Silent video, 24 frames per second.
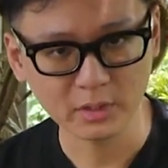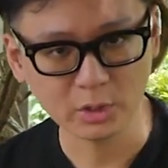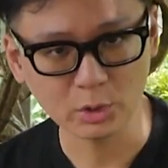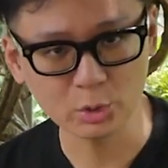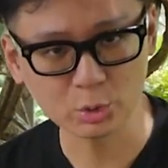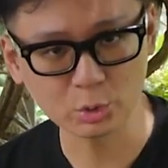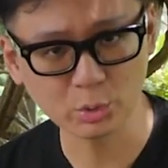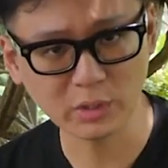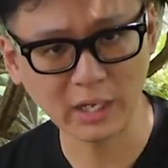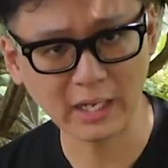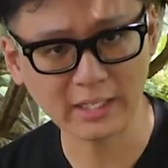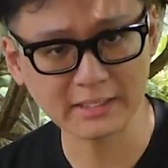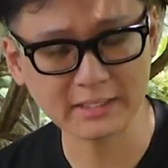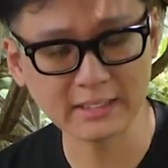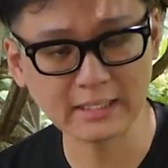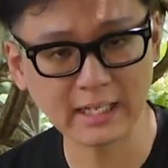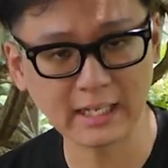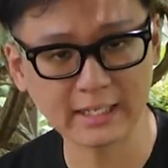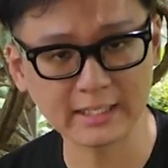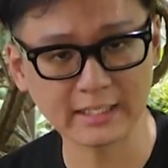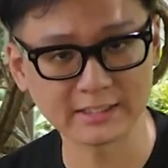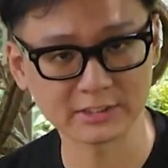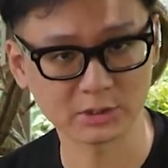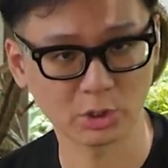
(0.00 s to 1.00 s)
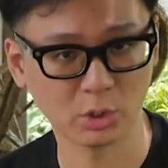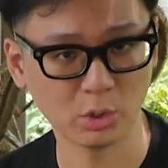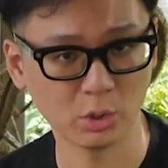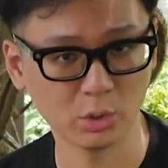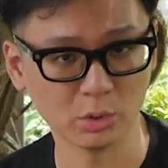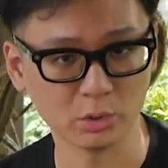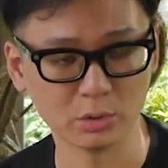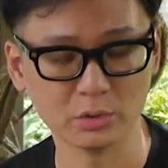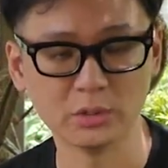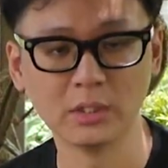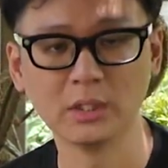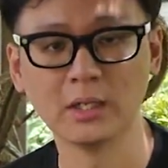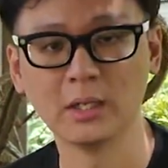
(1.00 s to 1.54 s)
Ducati line as a whole.